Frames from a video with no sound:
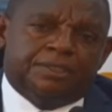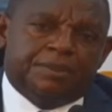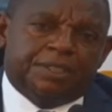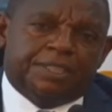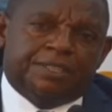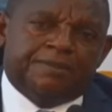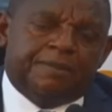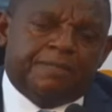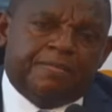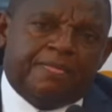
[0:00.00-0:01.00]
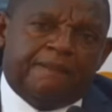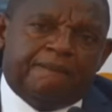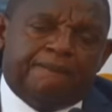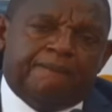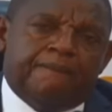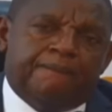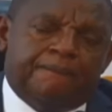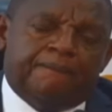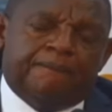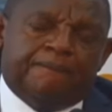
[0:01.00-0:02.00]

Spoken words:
Before, you know, transitioning to the